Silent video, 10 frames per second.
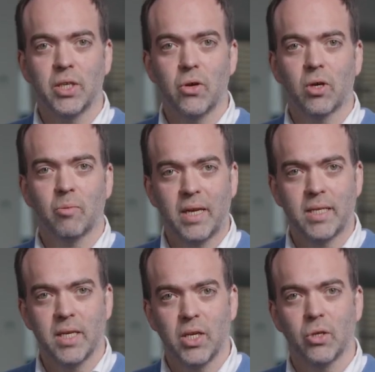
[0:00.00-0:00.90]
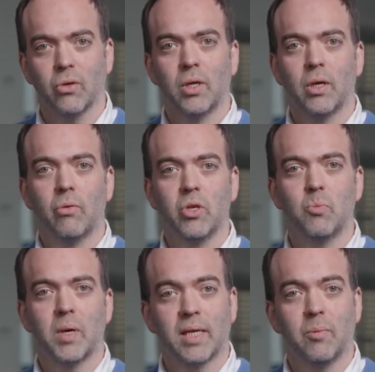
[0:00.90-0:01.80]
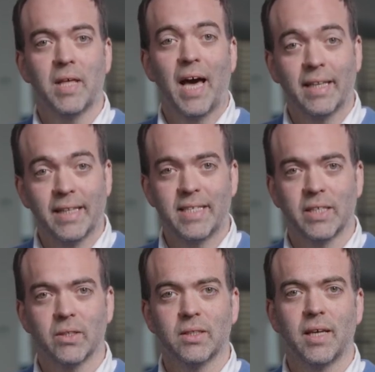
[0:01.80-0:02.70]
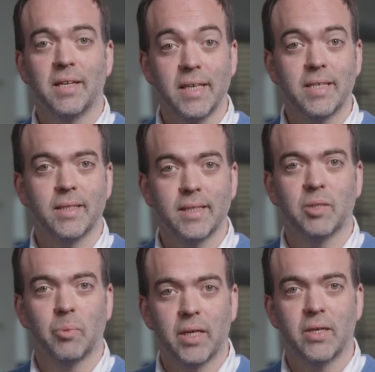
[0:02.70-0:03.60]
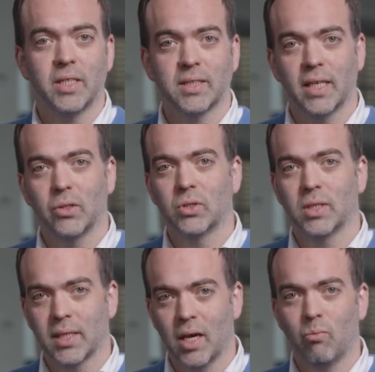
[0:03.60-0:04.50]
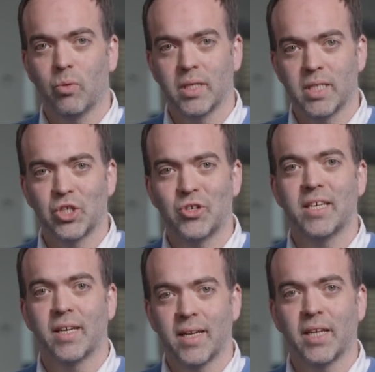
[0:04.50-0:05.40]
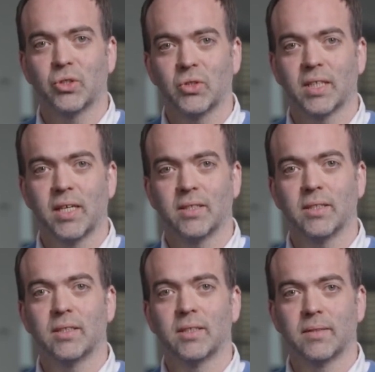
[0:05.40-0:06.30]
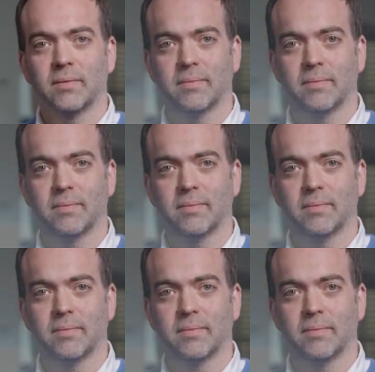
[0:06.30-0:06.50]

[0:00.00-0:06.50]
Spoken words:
at York might take you when you pick up the analytical and interdisciplinary skills that come with a degree in Natural Sciences.